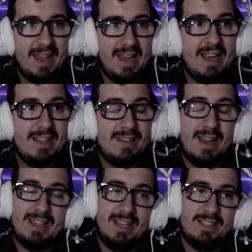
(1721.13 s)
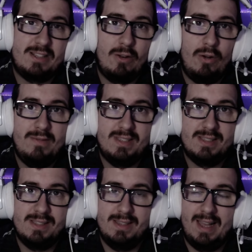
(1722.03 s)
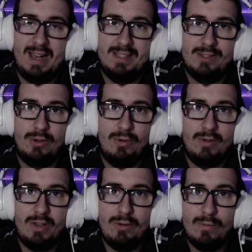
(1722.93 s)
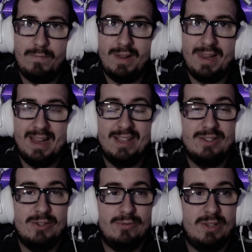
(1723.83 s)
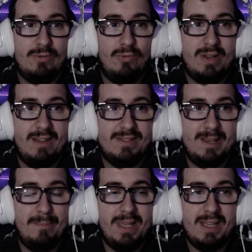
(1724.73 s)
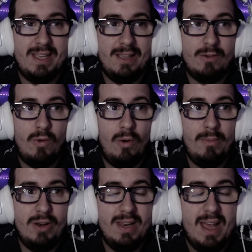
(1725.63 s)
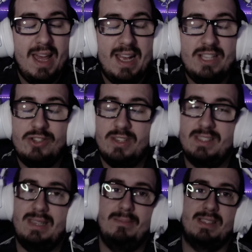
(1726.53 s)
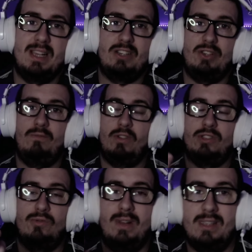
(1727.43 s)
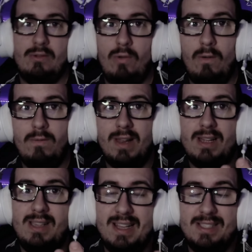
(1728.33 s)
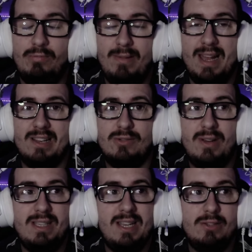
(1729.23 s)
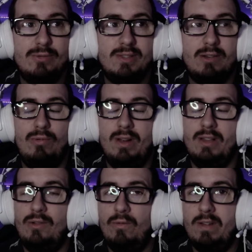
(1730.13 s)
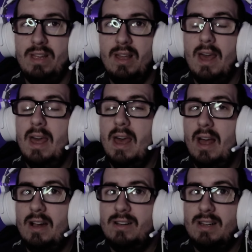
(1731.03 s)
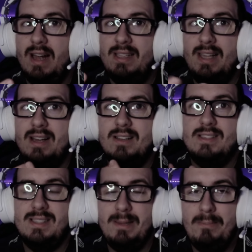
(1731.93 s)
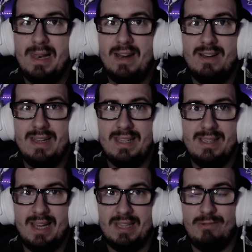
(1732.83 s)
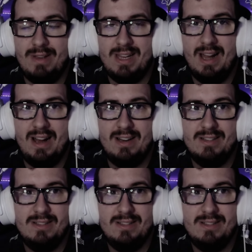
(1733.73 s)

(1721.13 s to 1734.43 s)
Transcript: and I guess Clovis died, so Yuffie and Suzaku have something in common, and she seems like she wants to end conflict as well. So I think Suzaku and Yuffie are kinda similar in that regard.